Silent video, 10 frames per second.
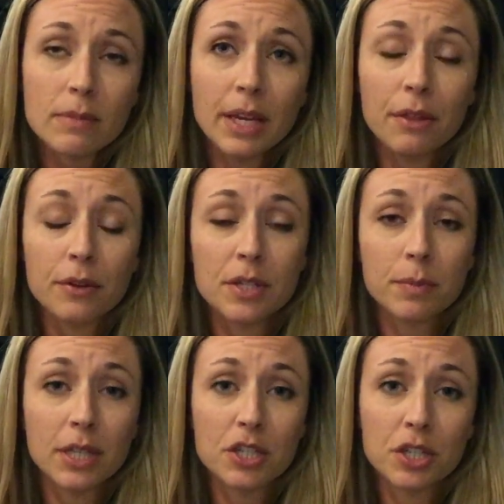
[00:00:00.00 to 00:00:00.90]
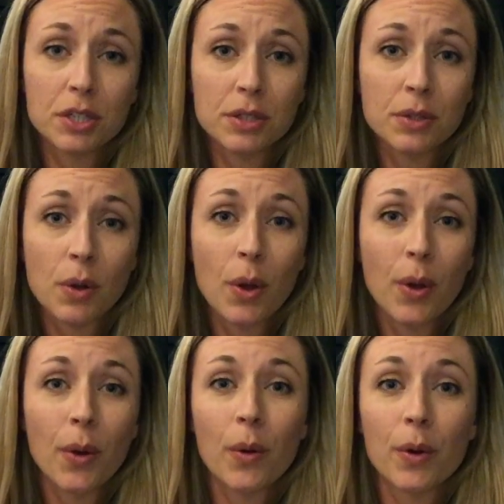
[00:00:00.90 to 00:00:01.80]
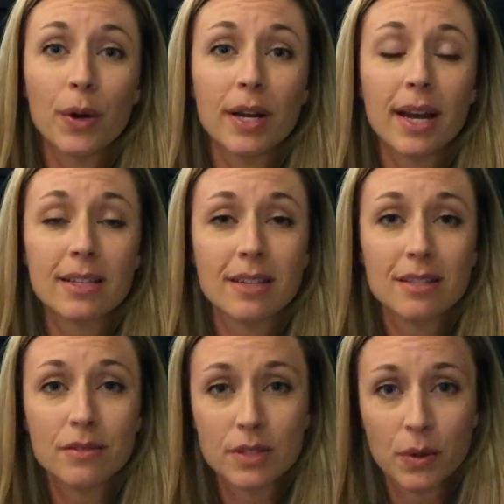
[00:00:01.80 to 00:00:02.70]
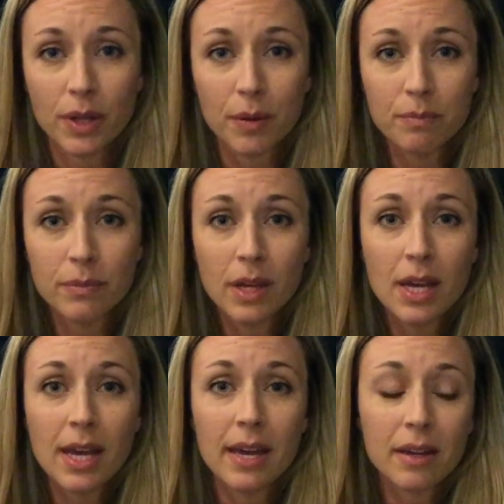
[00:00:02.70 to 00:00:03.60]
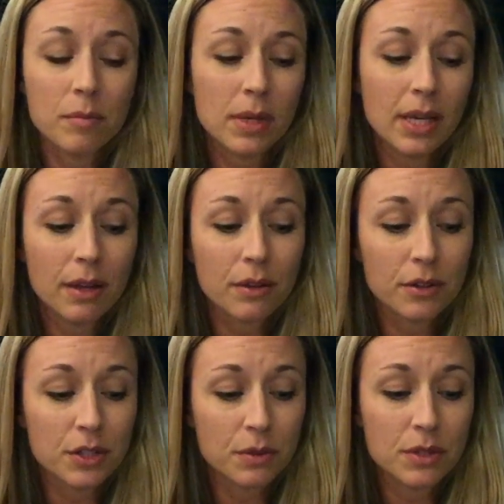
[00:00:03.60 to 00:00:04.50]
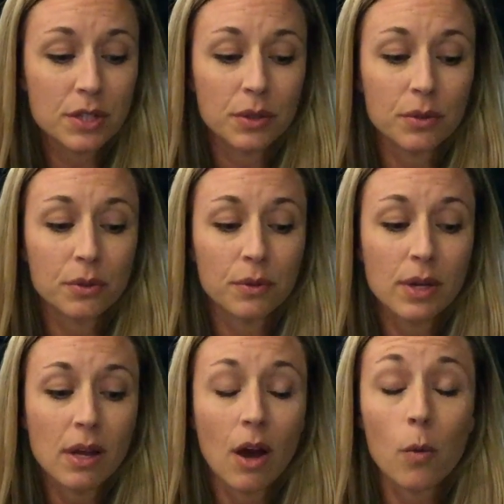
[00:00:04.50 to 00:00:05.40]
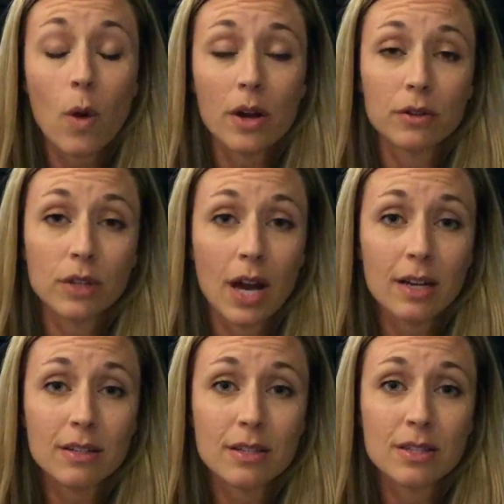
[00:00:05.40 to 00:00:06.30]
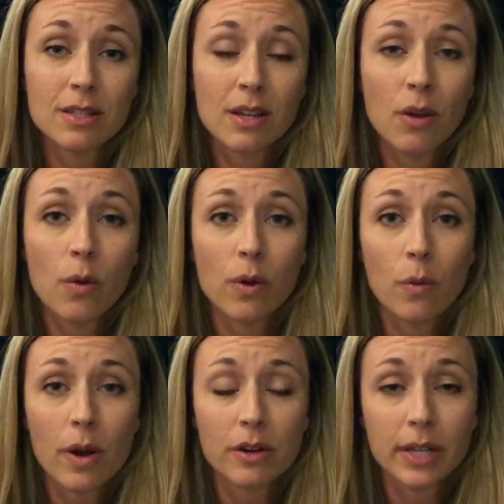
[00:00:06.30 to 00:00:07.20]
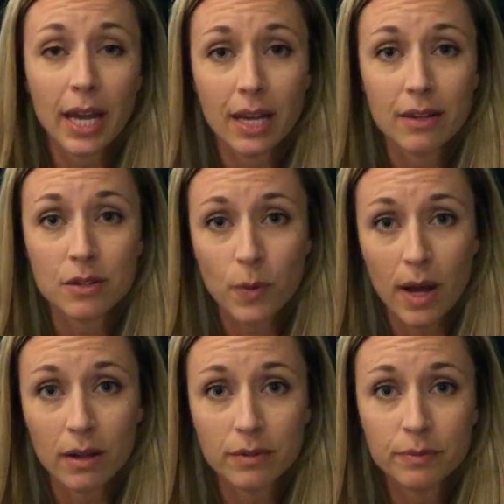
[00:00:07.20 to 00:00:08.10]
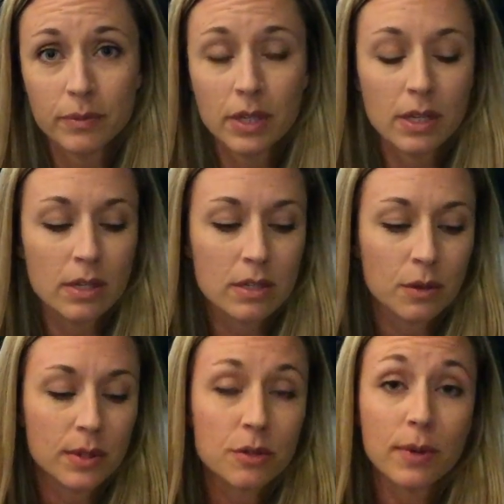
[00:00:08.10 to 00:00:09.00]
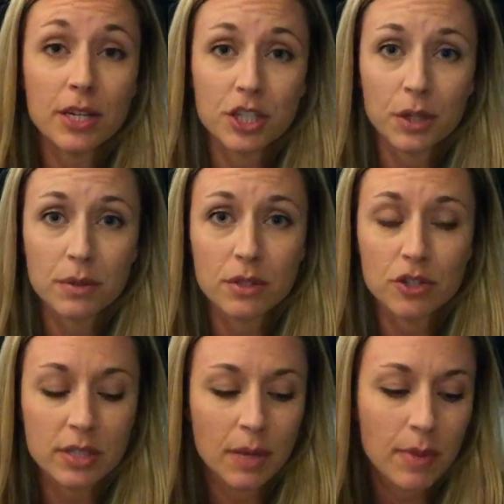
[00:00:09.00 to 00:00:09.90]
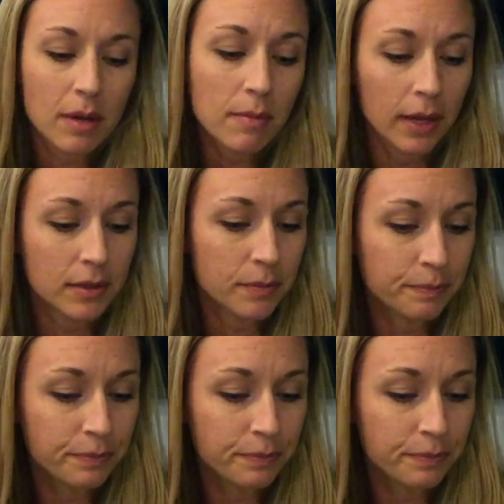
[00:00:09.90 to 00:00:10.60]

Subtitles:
either a depletion or an excess of sodium, it can be either due to a water loss or a water gain as well. So it's a ratio, so just keep that in mind.